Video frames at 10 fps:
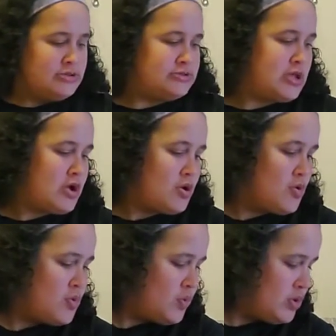
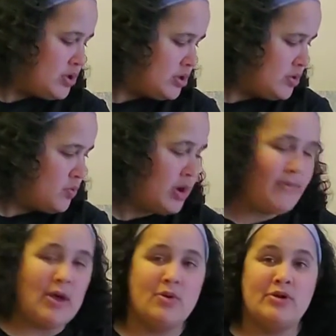so, we are
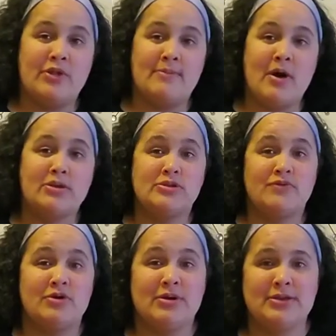back with another unboxing
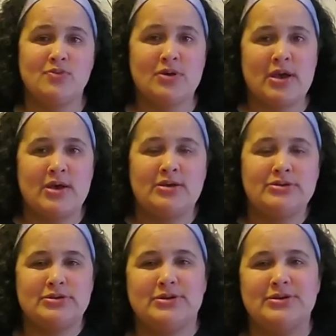video. And guess what, guys?